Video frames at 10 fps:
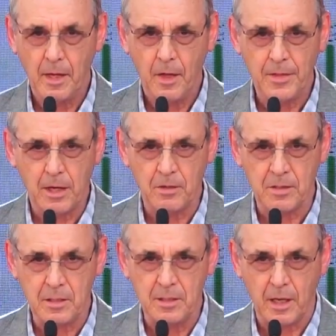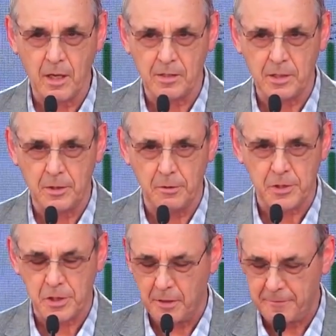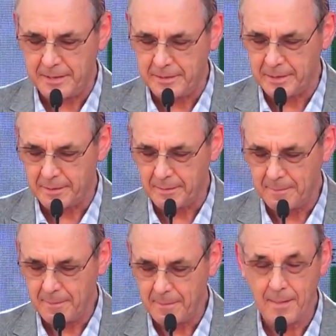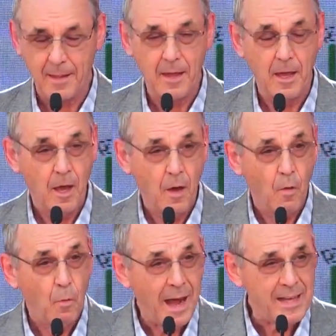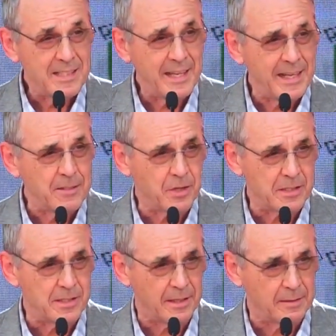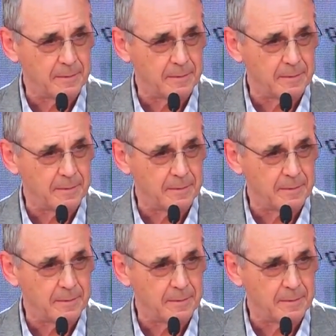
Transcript: the Constitution of India. Why is he interesting?